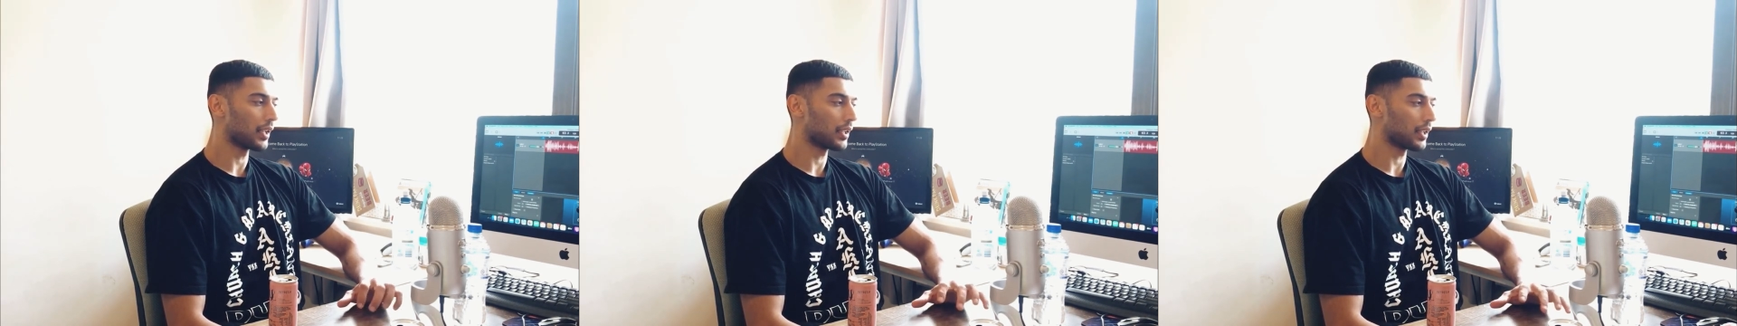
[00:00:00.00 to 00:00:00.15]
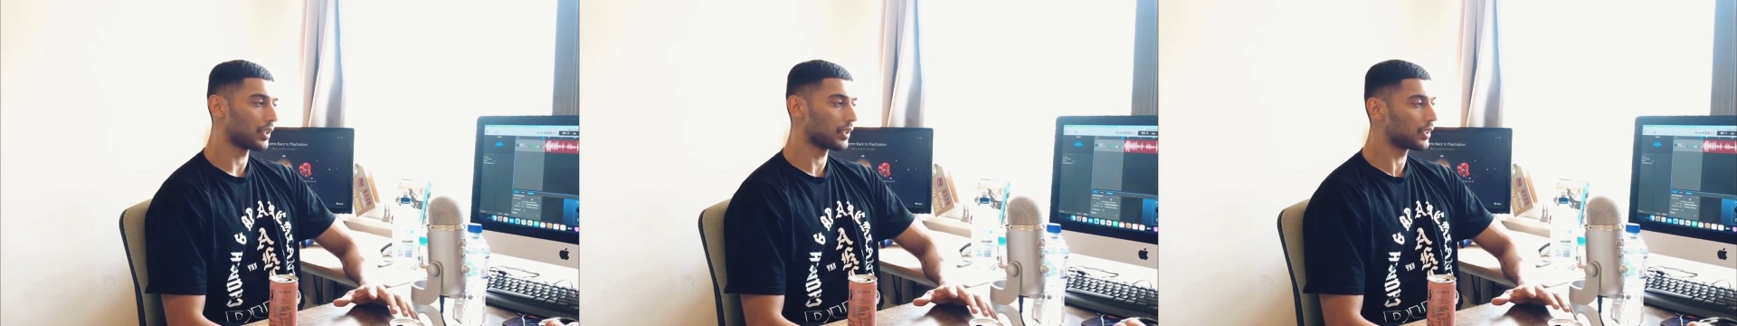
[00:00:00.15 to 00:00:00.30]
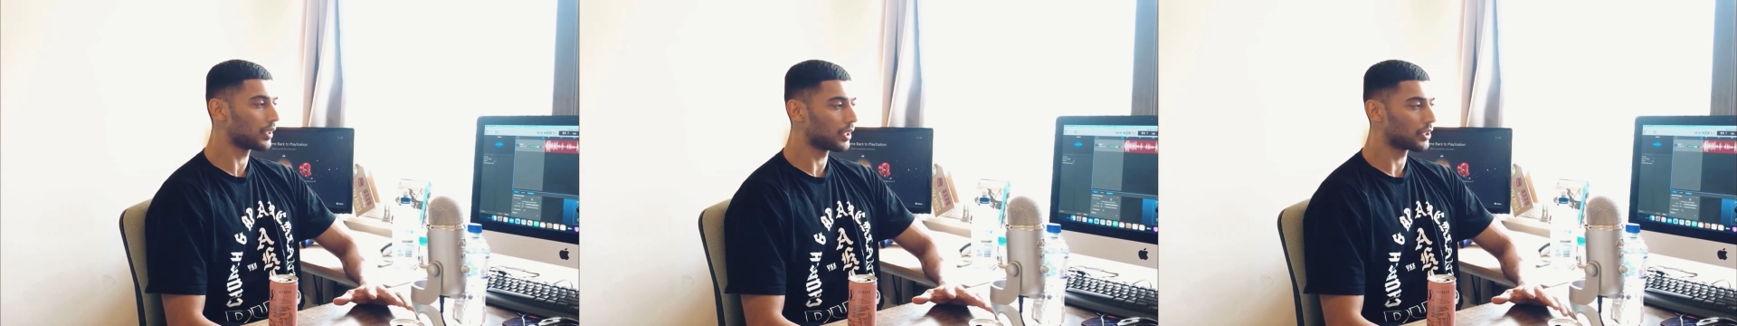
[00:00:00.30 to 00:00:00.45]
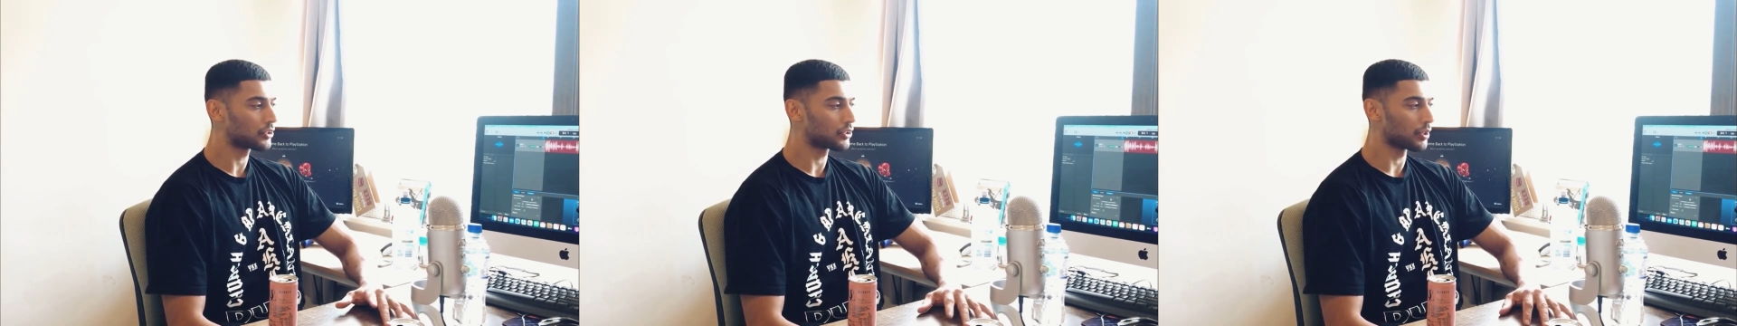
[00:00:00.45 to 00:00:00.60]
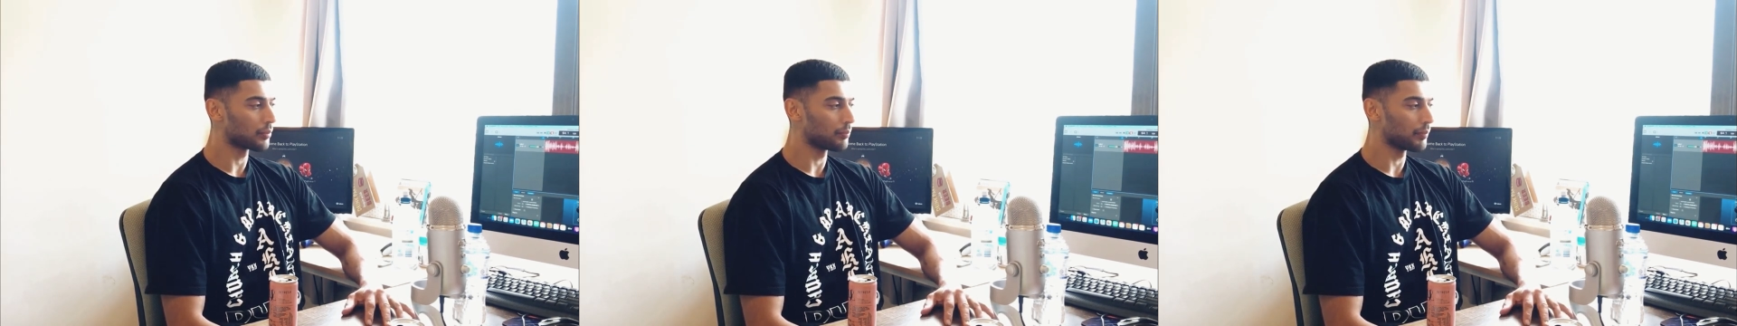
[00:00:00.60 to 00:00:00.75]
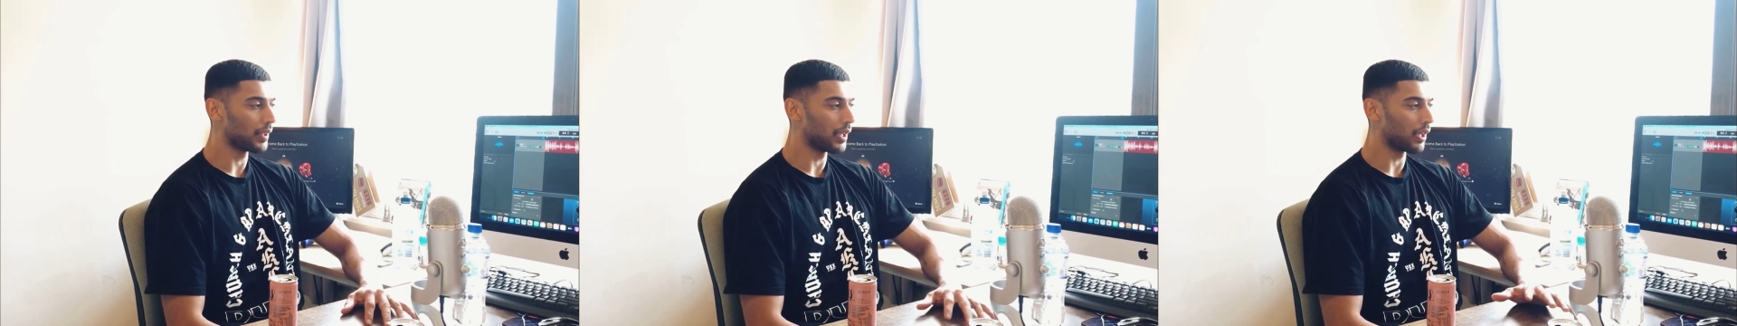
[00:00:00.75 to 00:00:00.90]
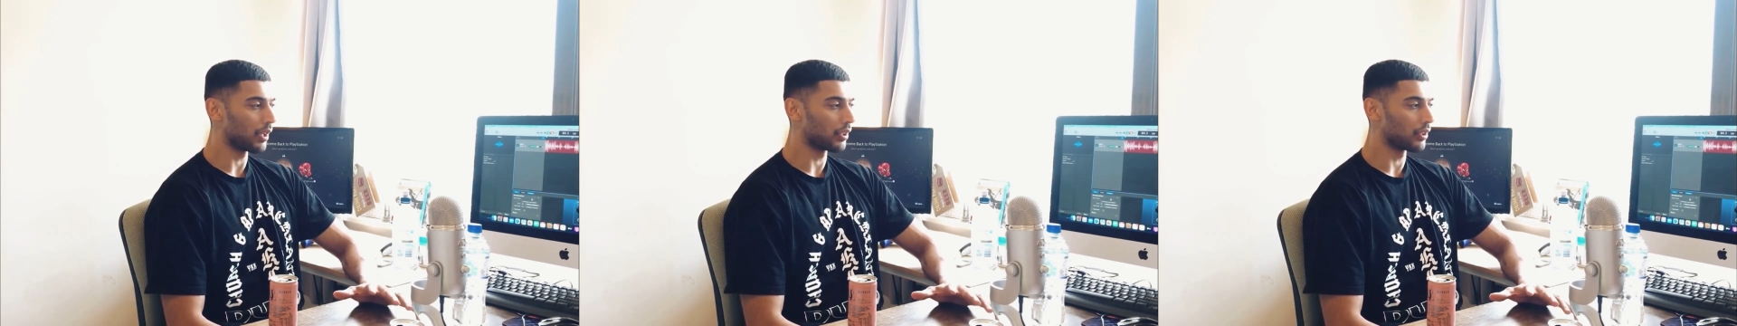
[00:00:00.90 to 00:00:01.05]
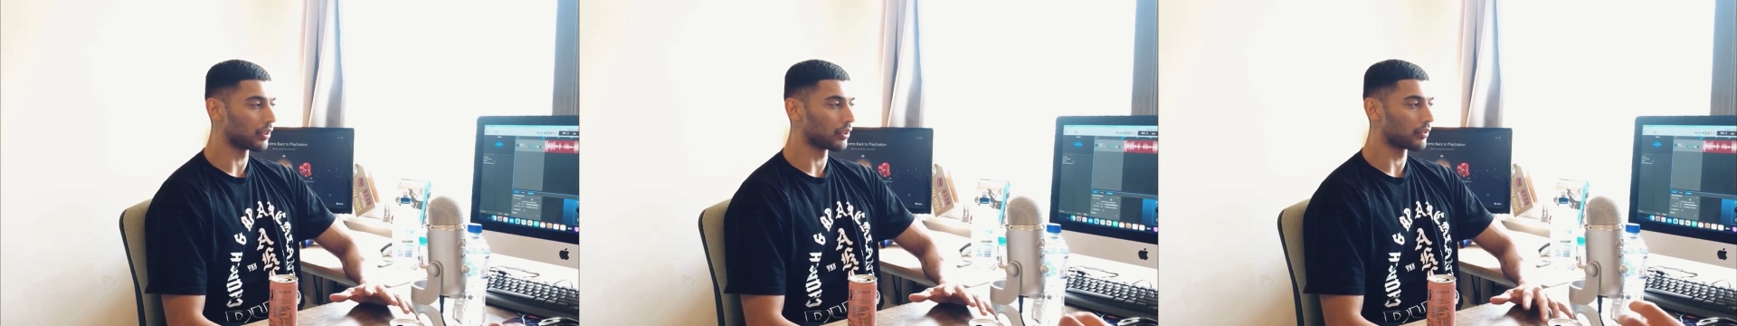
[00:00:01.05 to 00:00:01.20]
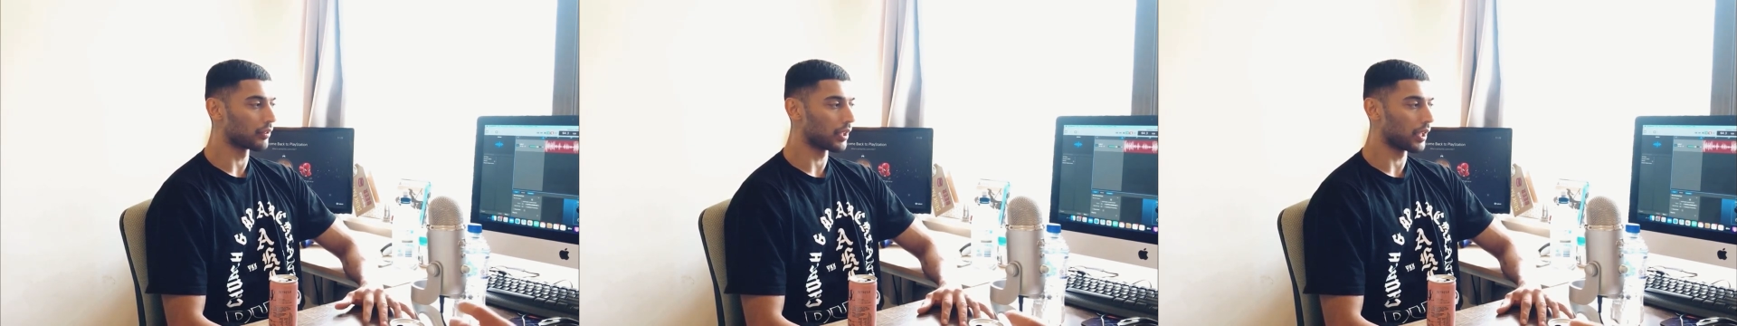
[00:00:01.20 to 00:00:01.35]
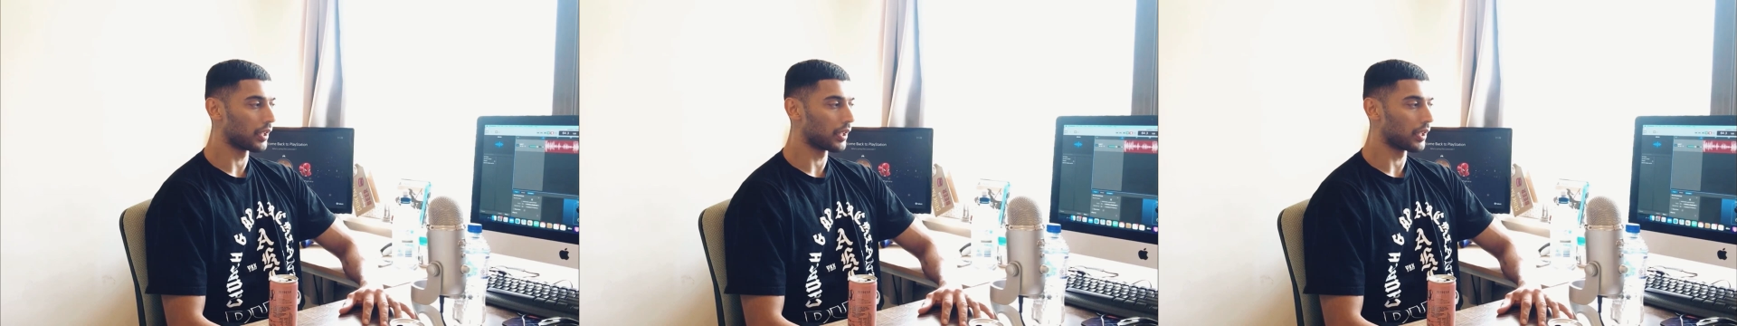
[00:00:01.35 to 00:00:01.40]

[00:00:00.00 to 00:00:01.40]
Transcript: I, it tripped me out a little.